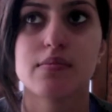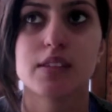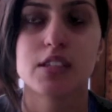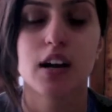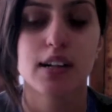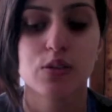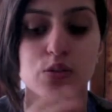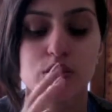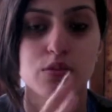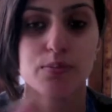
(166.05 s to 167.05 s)
The titles
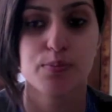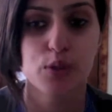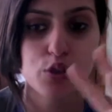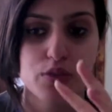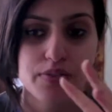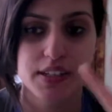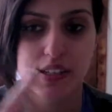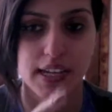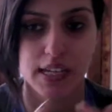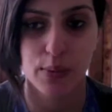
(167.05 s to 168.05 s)
could move in
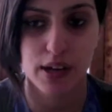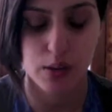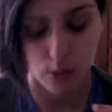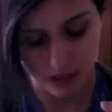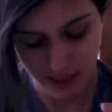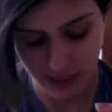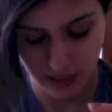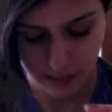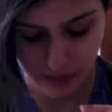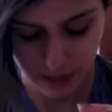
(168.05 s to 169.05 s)
any way I wanted
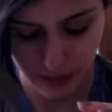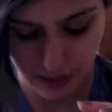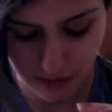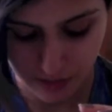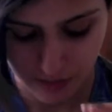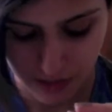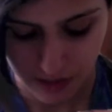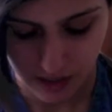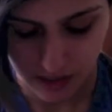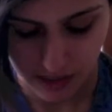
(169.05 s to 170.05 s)
them to.
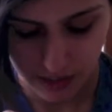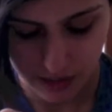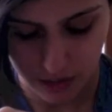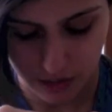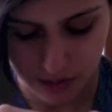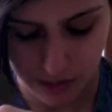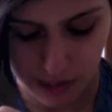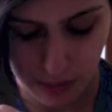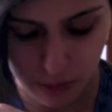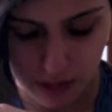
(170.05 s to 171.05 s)
I was also
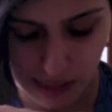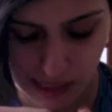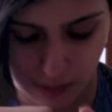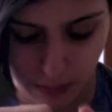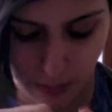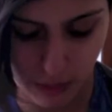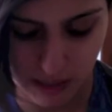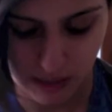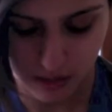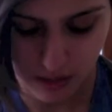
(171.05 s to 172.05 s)
able to add
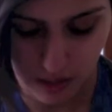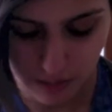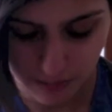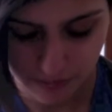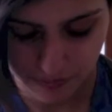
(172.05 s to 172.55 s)
music on top